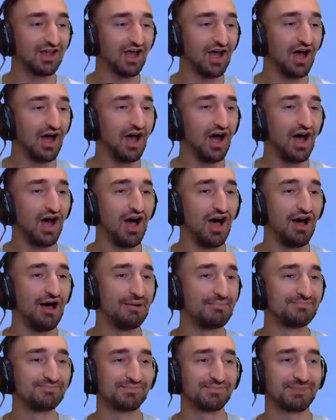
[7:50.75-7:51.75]
Um,
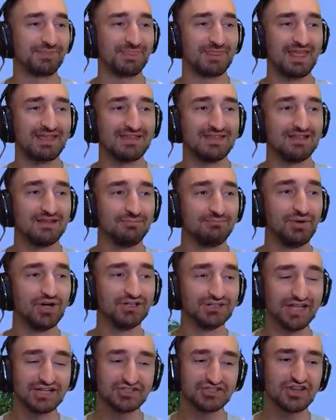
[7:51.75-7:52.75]
yeah.
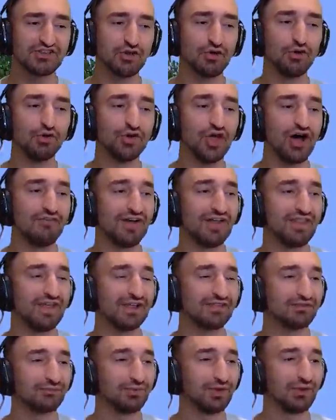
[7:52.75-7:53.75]
But let's just hold off. I
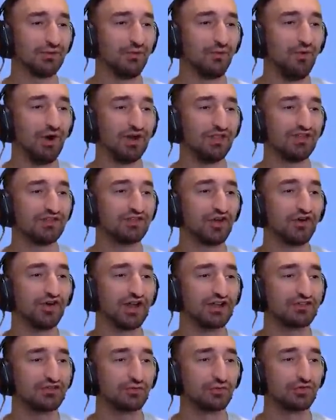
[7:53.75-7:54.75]
think one of these
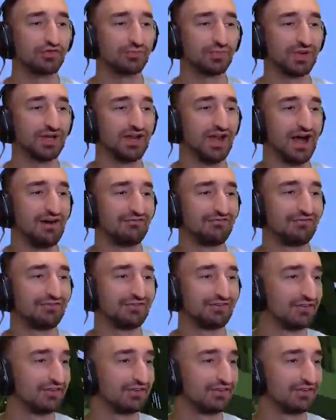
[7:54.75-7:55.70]
Ardite swords will be enough.